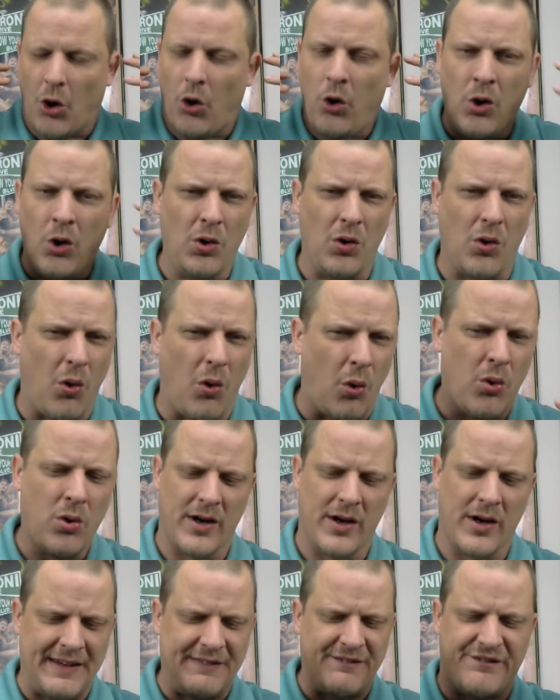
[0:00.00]
the whole
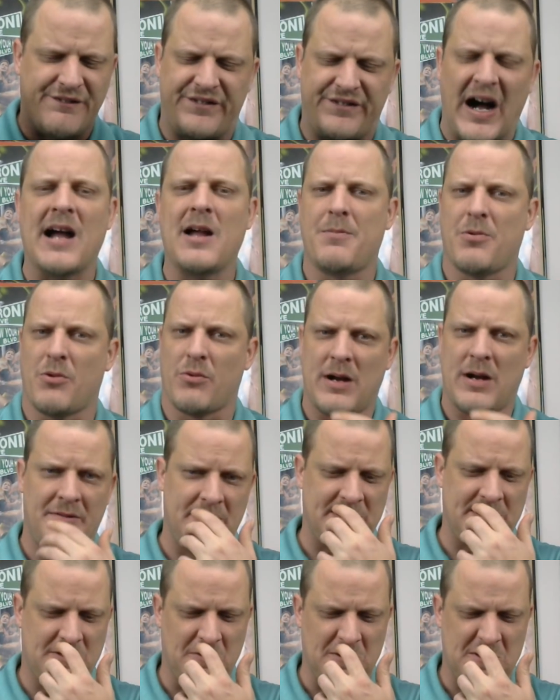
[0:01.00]
aura and vibe around
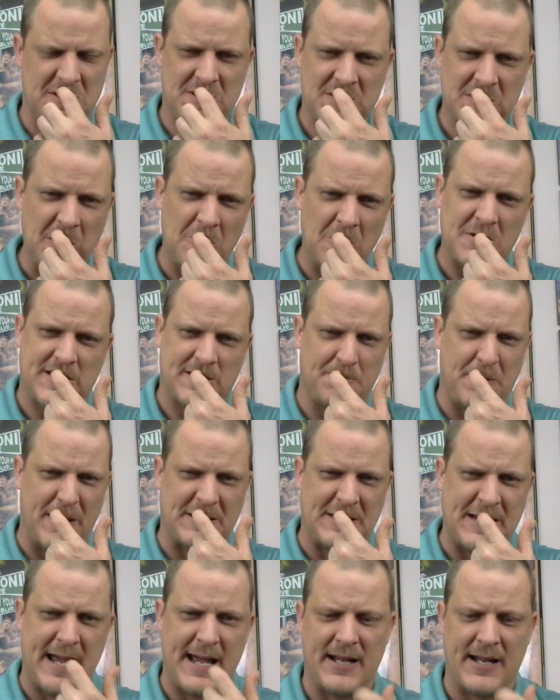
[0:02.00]
this was so
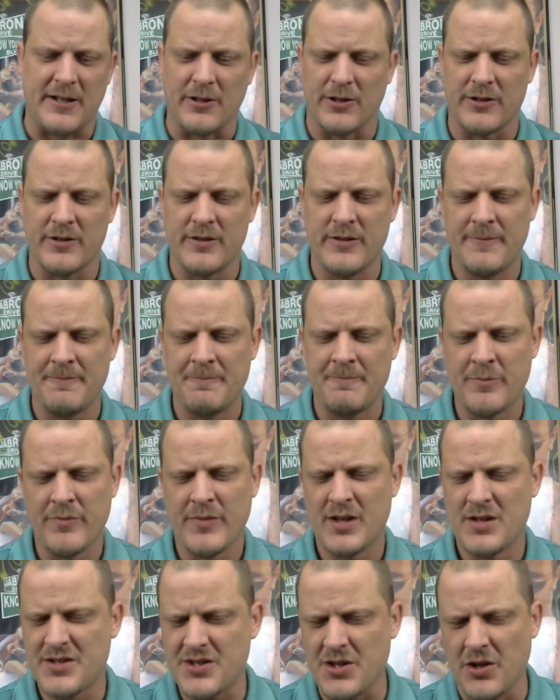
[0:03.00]
spectacular,
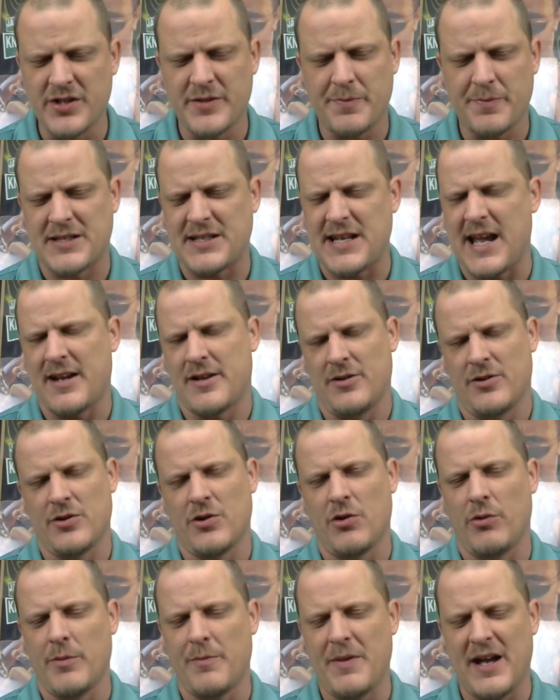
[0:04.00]
so spectacular.
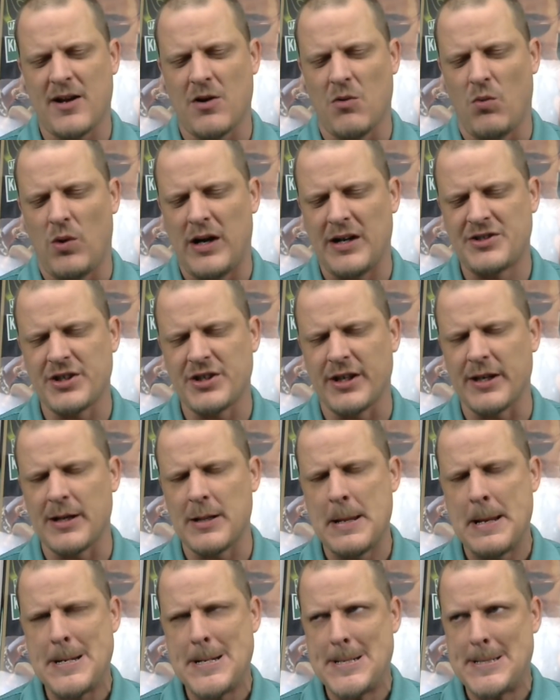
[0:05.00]
Going back and watching it,
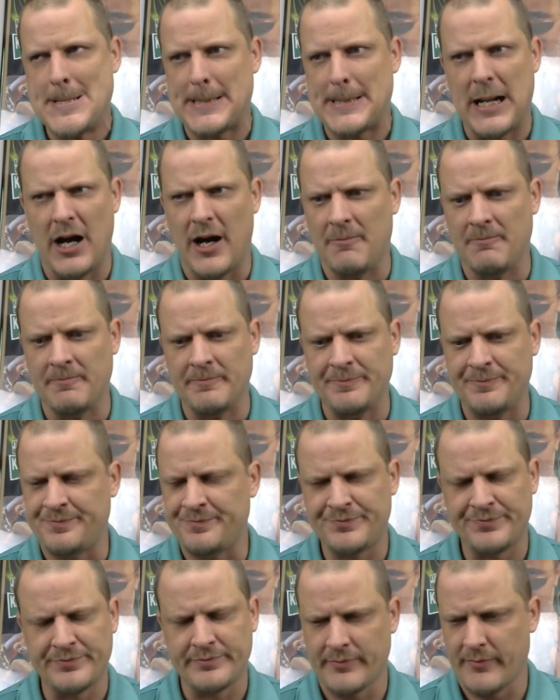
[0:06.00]
um,
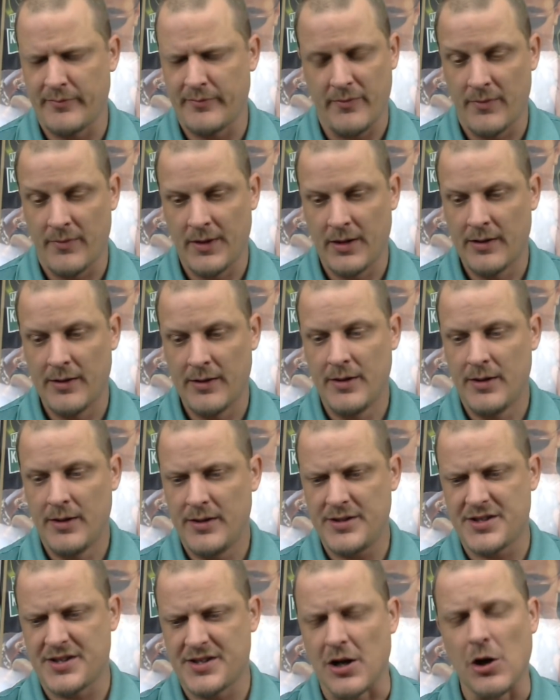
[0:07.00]

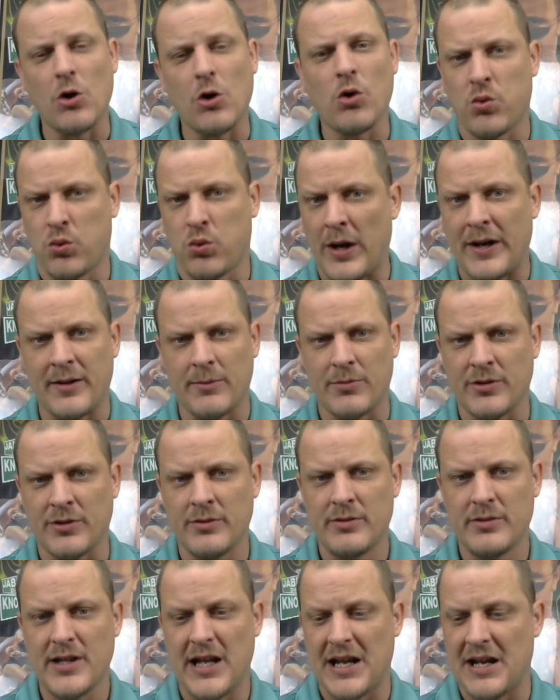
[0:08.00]
just incredible.
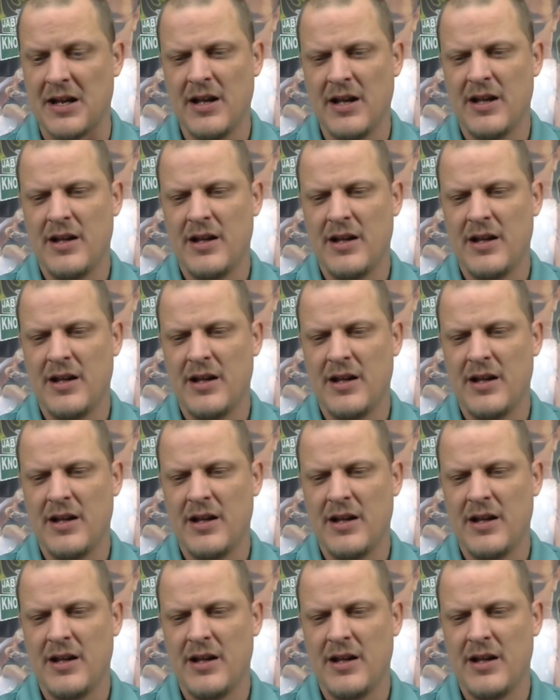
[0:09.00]
Like